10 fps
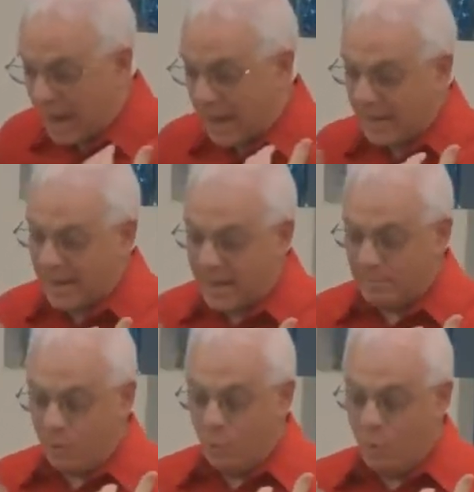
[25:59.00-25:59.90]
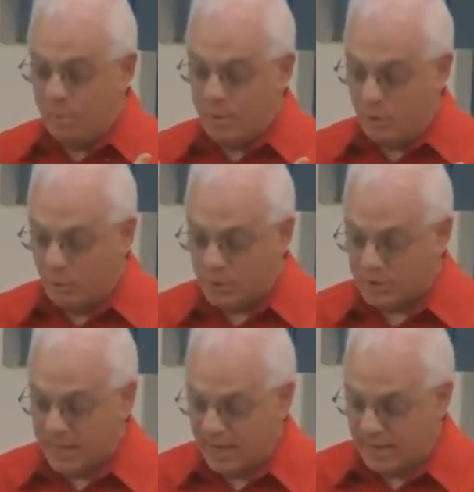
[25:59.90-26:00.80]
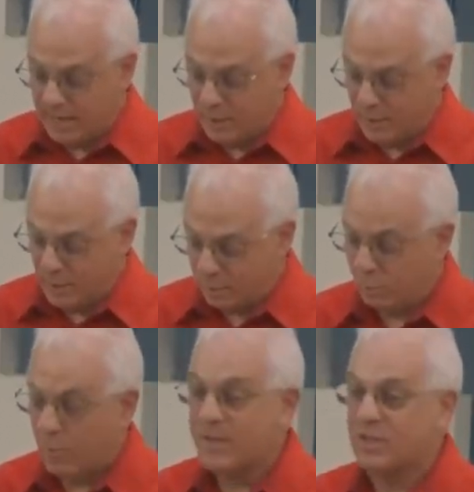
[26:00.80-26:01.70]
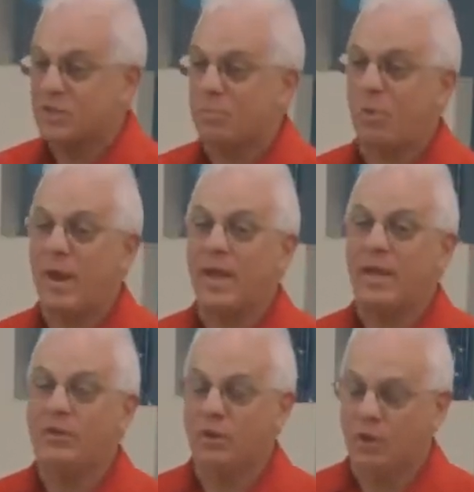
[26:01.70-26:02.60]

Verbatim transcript: I am the woman who was standing here in your presence praying to